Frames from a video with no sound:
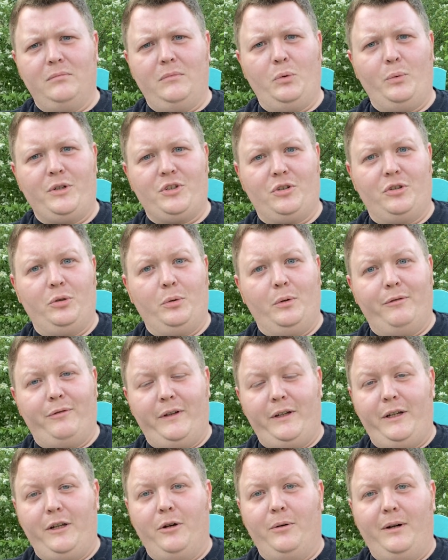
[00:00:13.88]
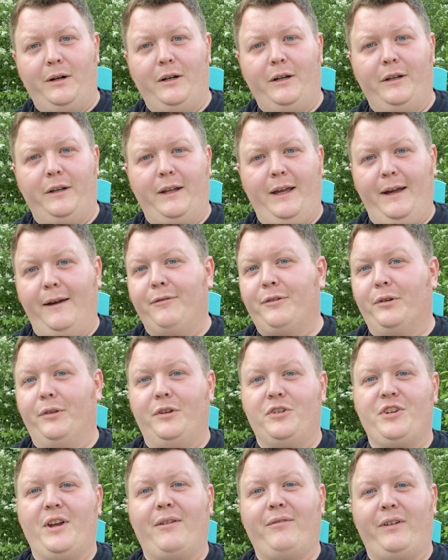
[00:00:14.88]
we should do a video on after the
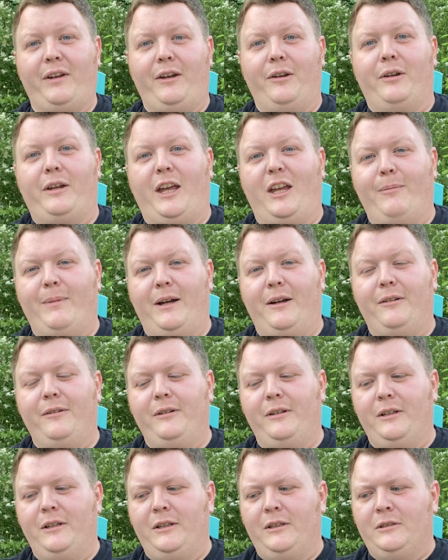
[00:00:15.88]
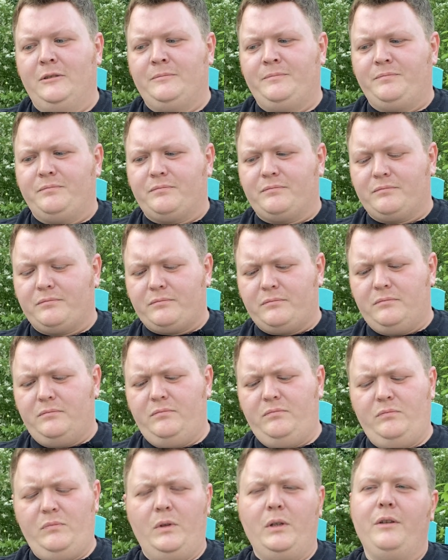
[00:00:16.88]
Jet video came out.
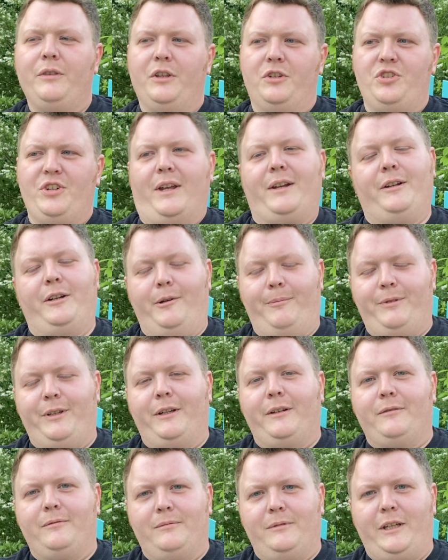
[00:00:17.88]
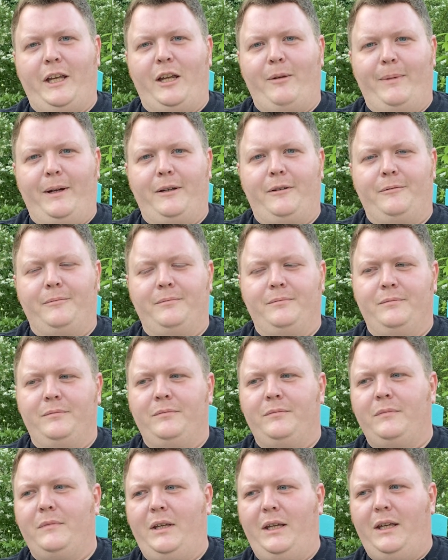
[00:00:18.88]
The Jet update came out.
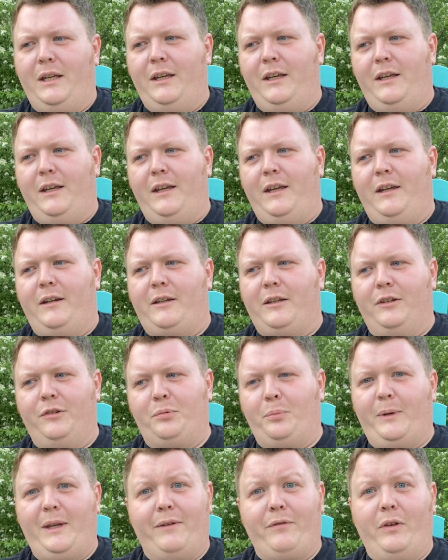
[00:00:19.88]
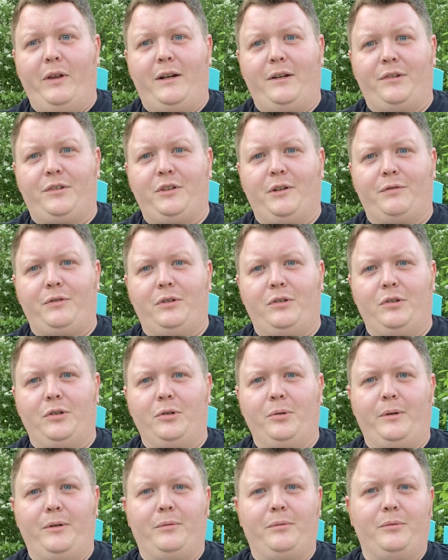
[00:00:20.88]
Because we have a lot of stuff to
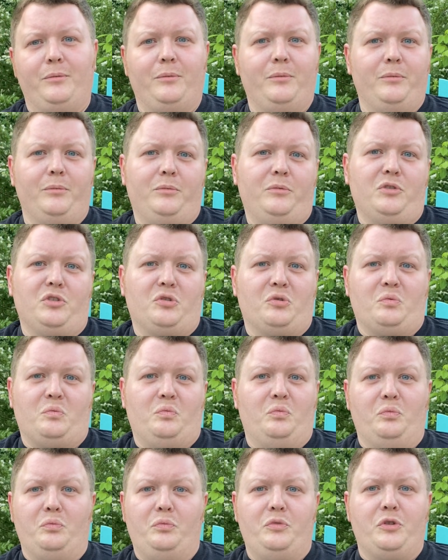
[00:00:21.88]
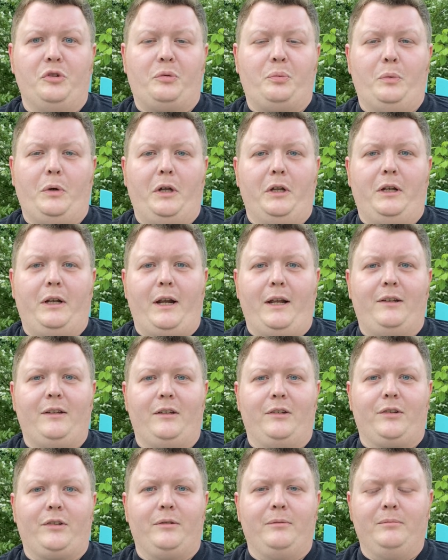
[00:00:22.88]
do and just wanted
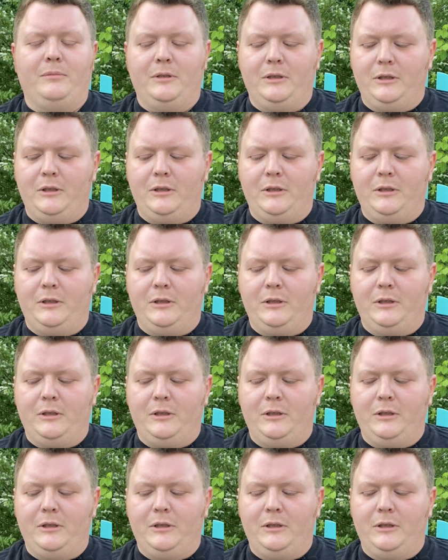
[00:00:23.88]
ideas.